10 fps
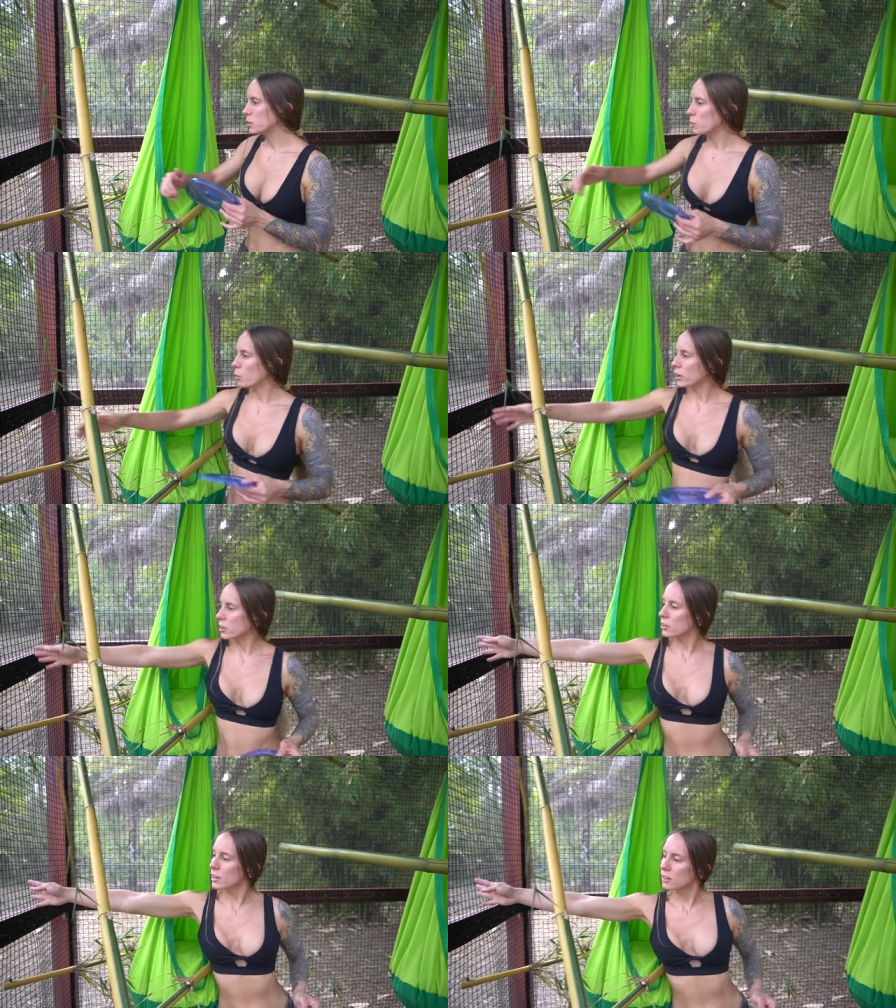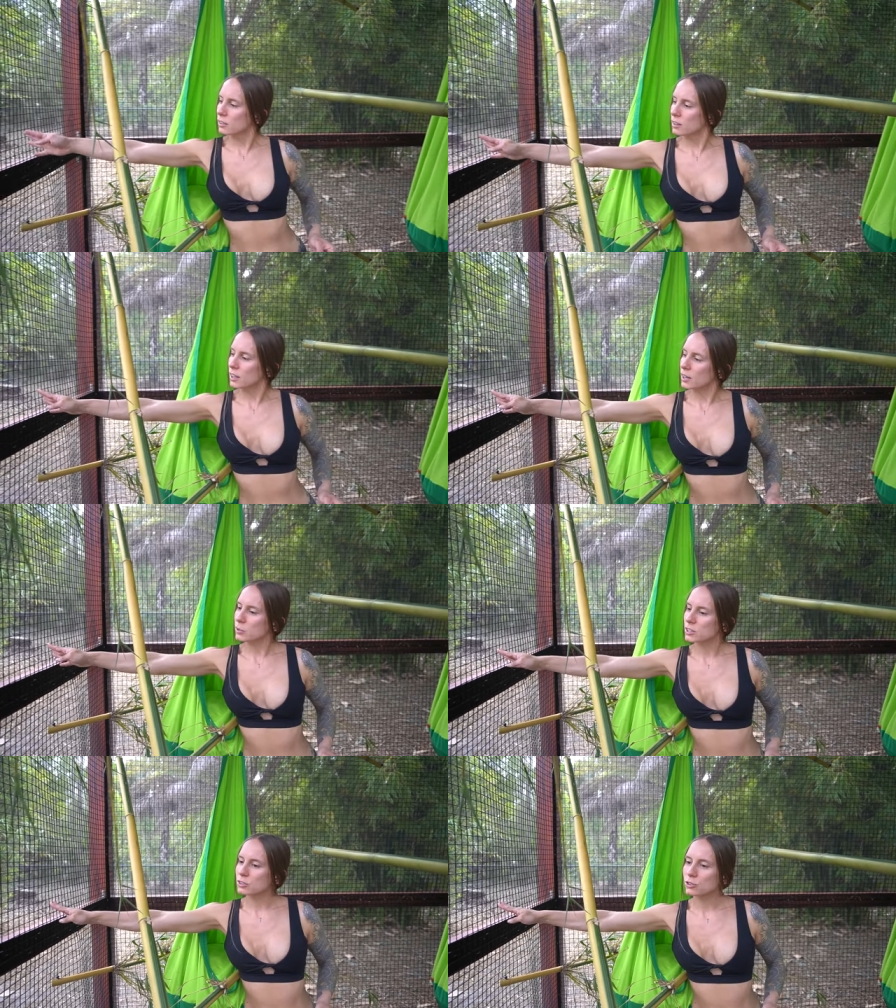We wired it and
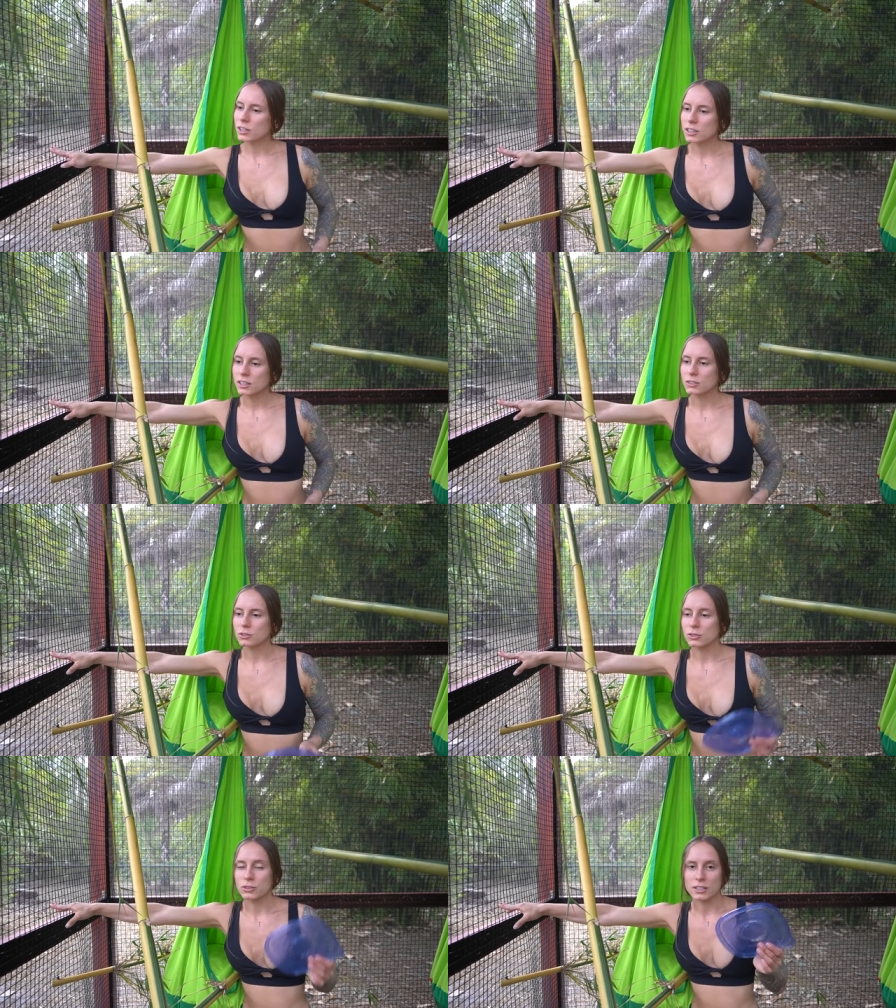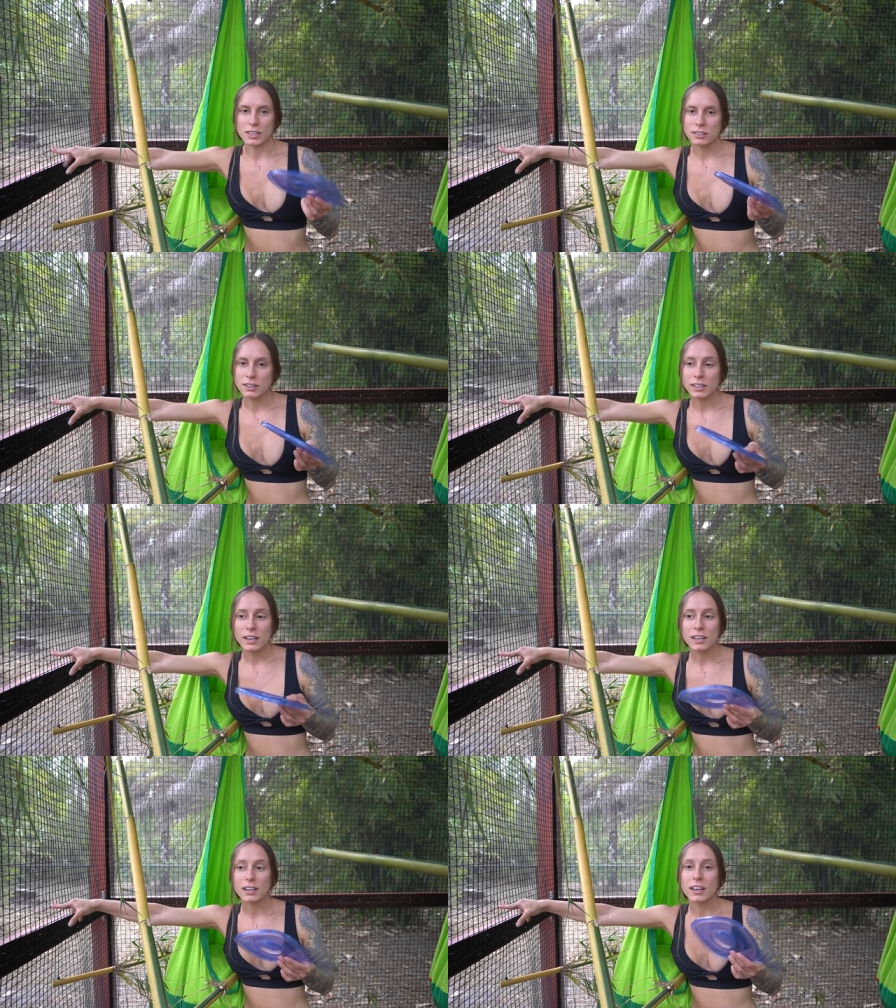we screened it so no snakes can
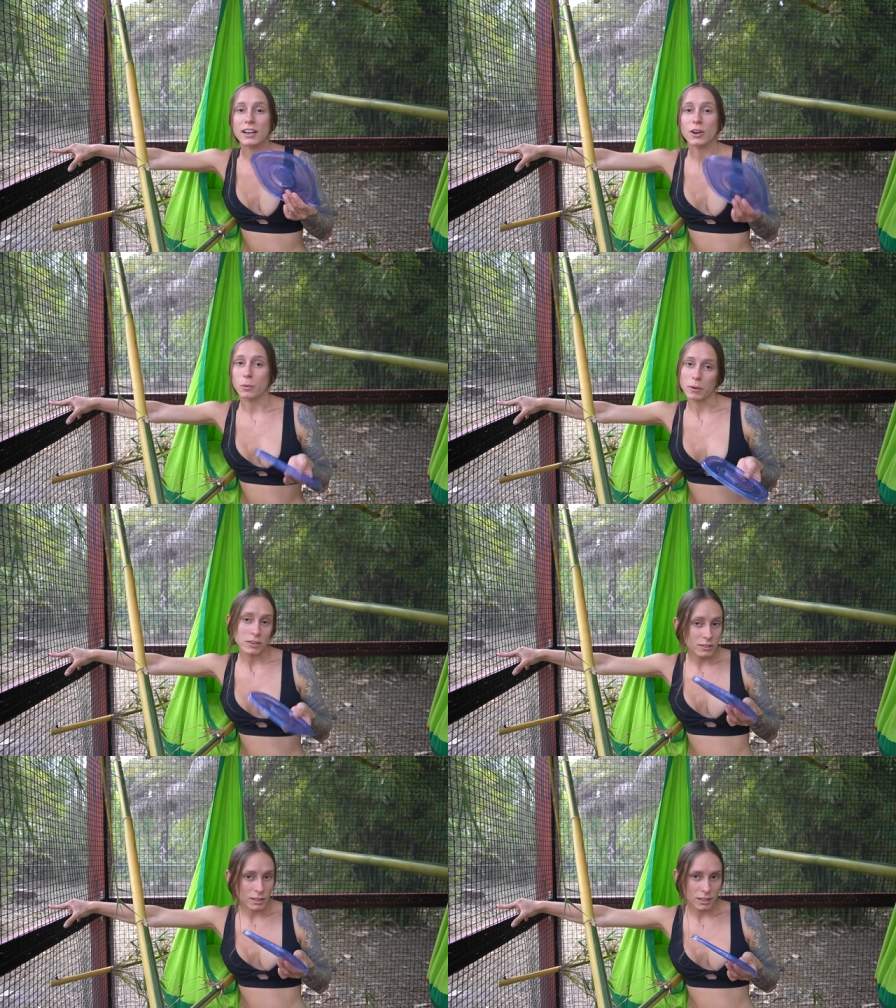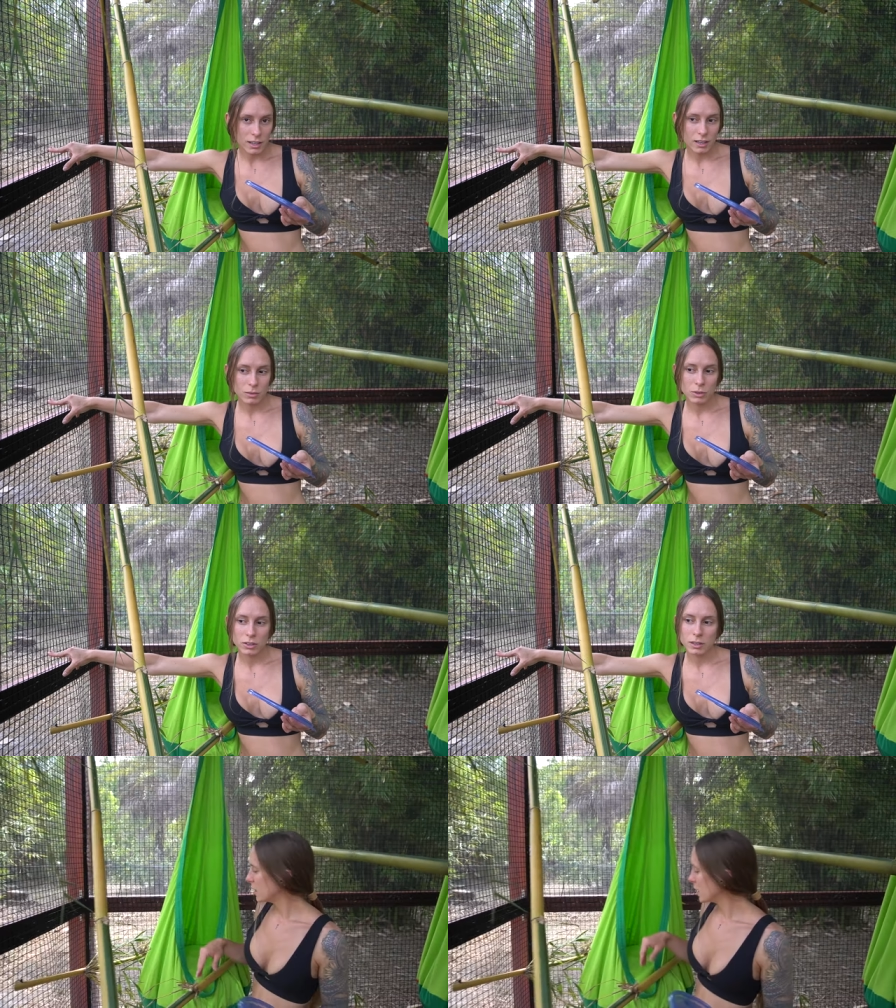get in and no bugs can get in,
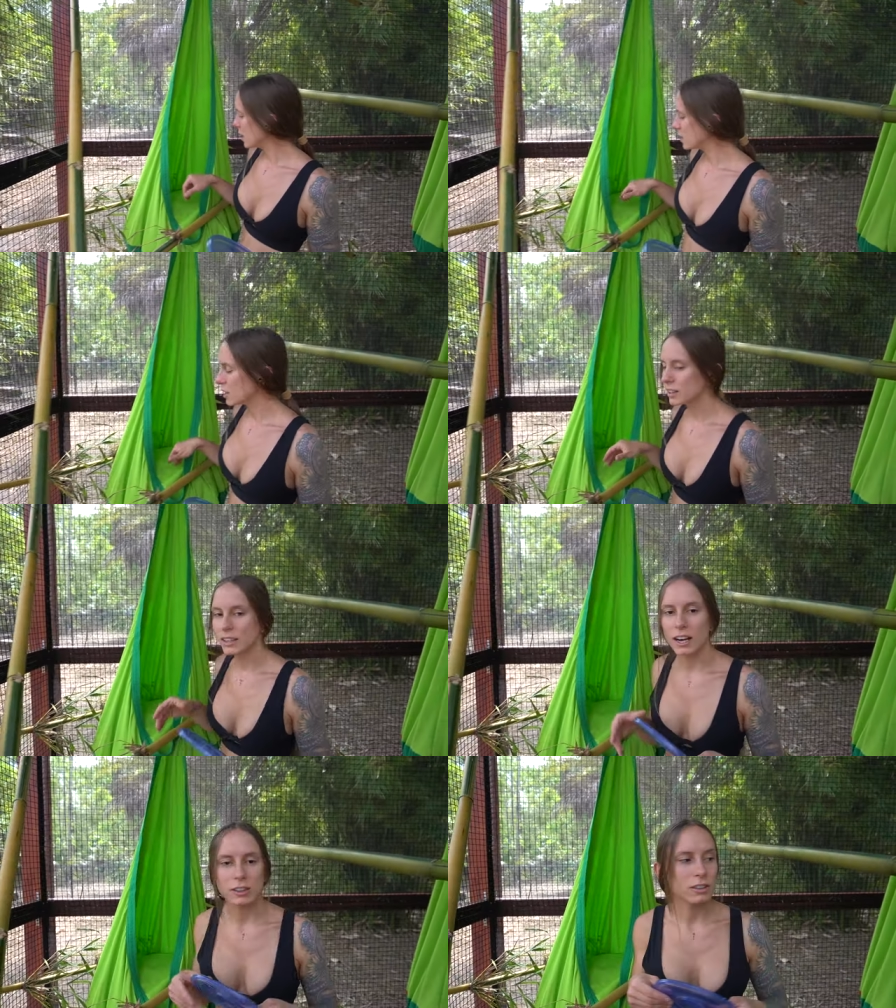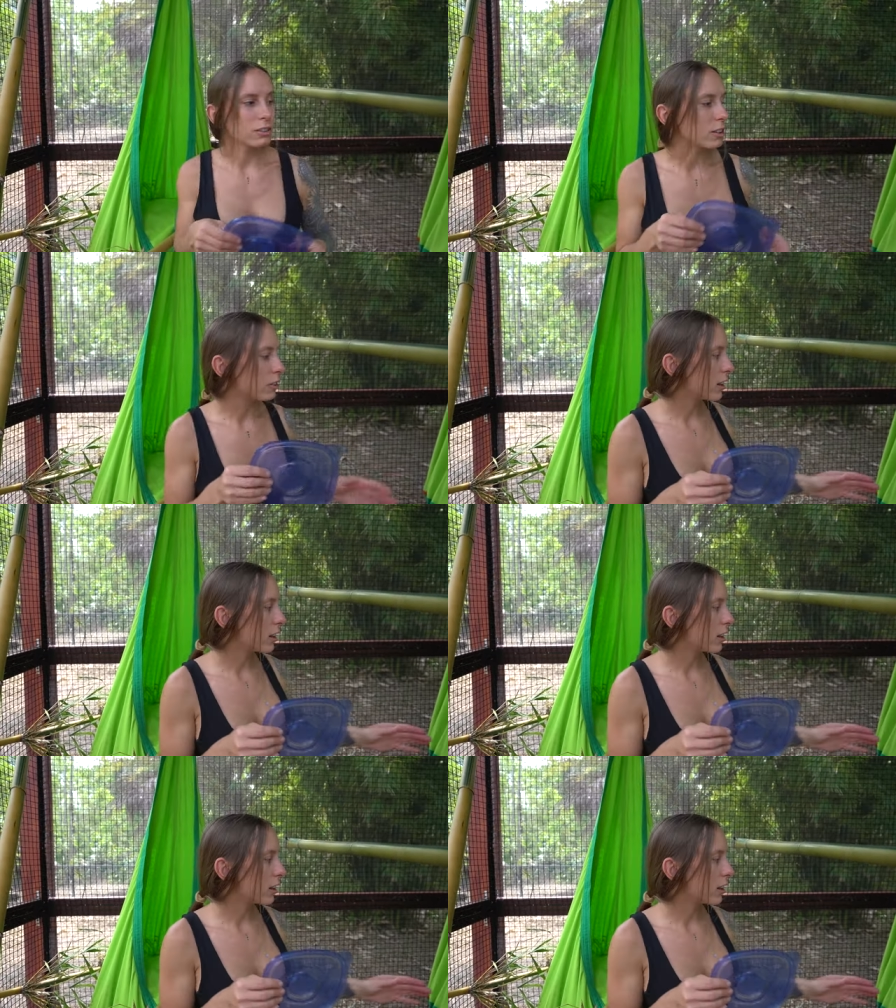really. And then they got their little